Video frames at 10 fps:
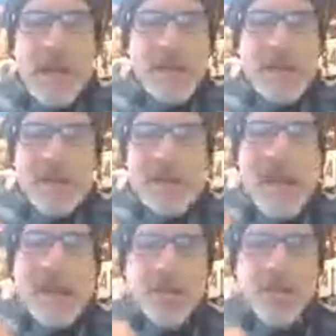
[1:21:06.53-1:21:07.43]
some
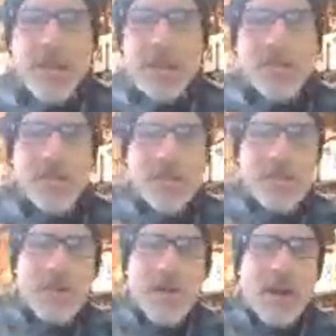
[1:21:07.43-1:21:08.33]
protection, right? So this is
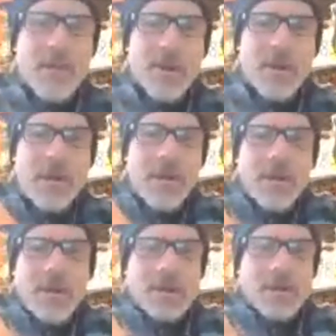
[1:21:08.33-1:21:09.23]
an armored
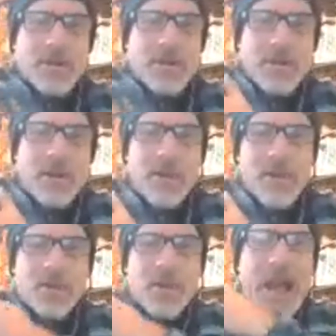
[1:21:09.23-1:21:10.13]

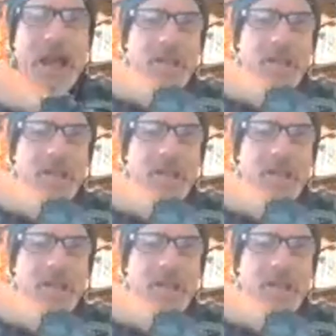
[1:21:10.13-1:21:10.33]
jacket.